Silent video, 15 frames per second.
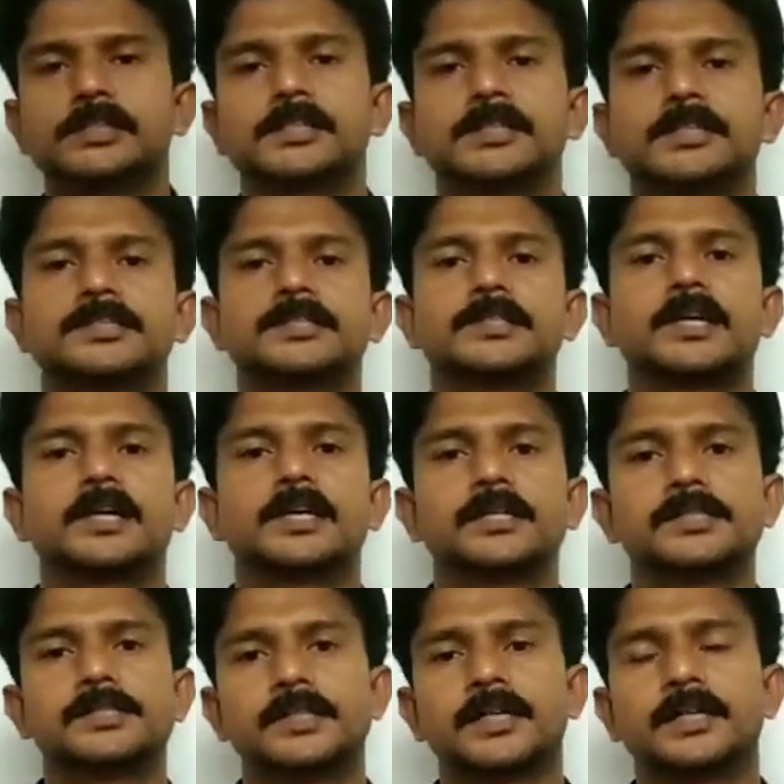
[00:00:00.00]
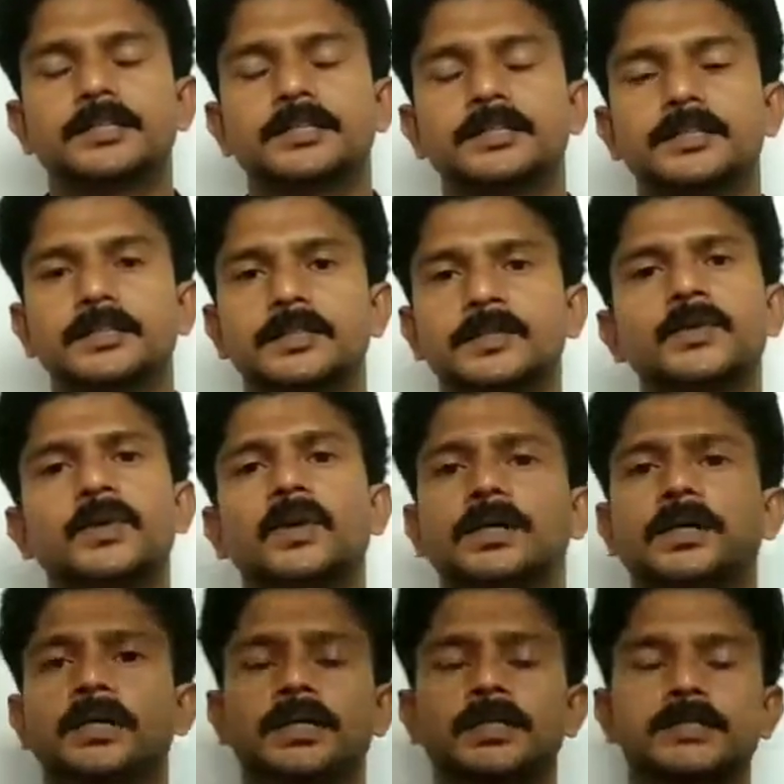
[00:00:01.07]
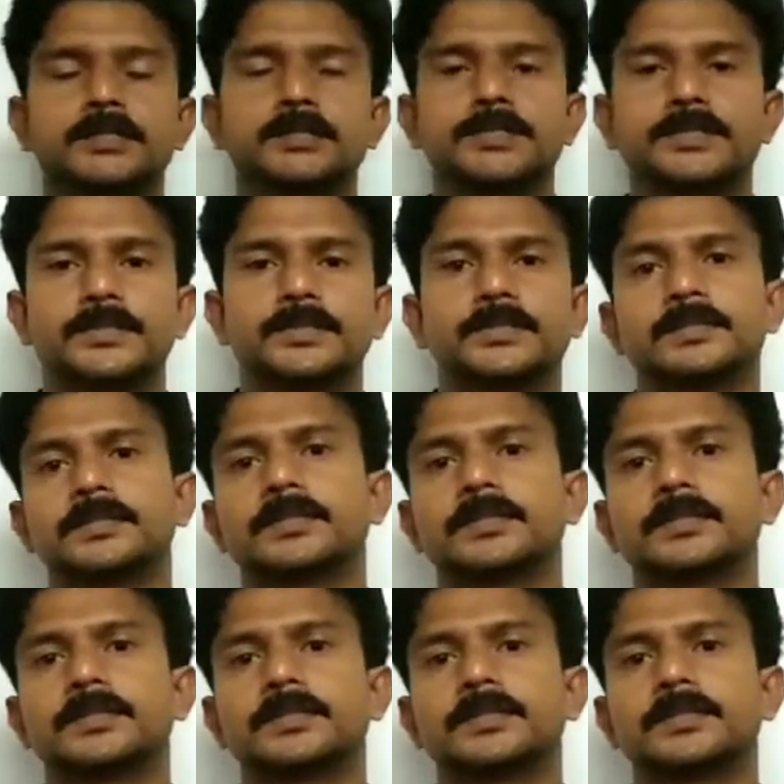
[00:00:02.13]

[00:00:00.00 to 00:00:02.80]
that is understanding quadrilaterals.